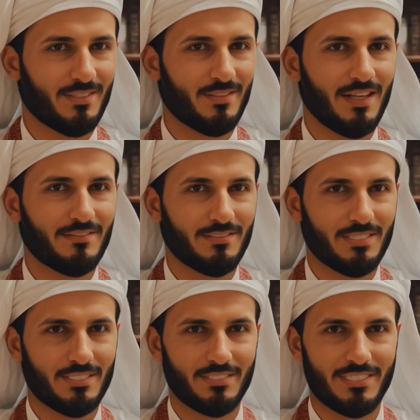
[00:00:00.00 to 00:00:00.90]
Right,
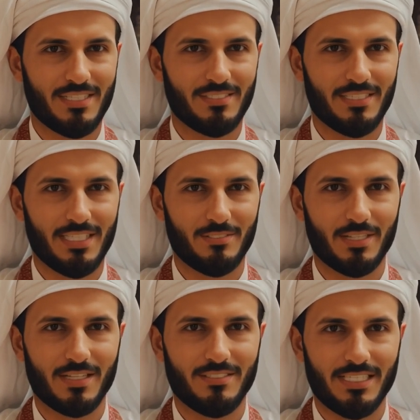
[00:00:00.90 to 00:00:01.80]
lets you see underneath
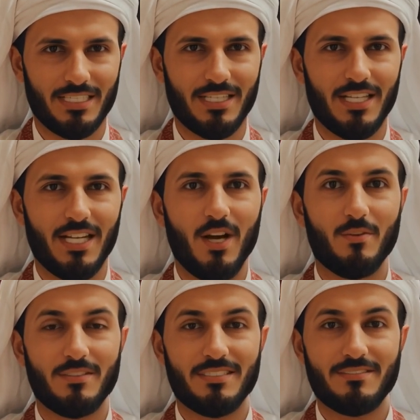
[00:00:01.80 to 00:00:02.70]
without digging.
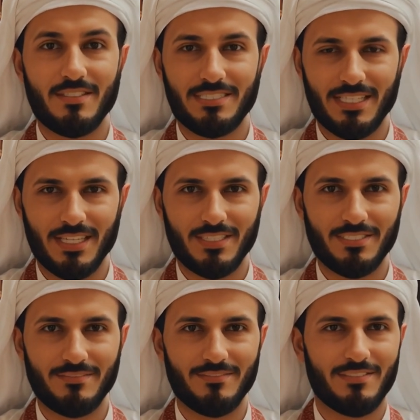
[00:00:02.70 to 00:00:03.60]
Well, this
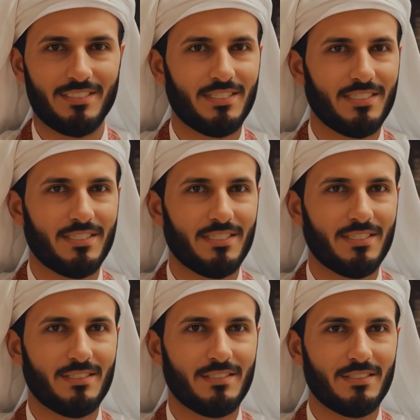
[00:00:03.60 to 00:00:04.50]
investigation,
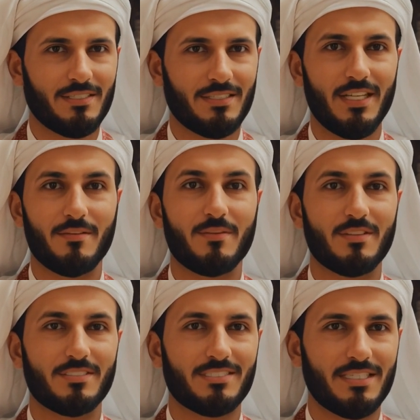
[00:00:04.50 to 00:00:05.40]
it got
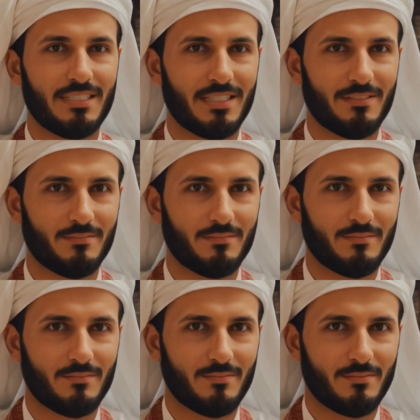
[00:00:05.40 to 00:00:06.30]
abruptly shut down
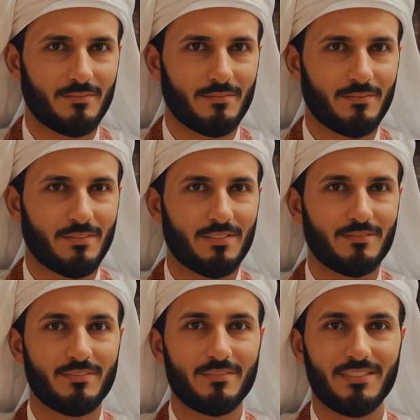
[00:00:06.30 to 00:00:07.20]
by the
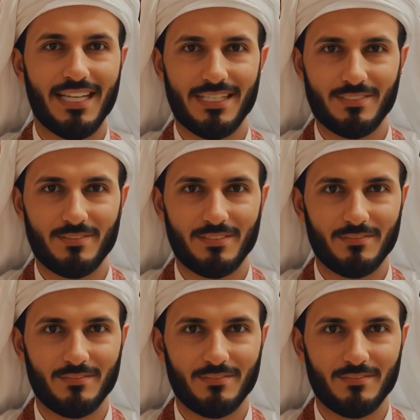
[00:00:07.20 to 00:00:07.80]
Egyptian Antiquities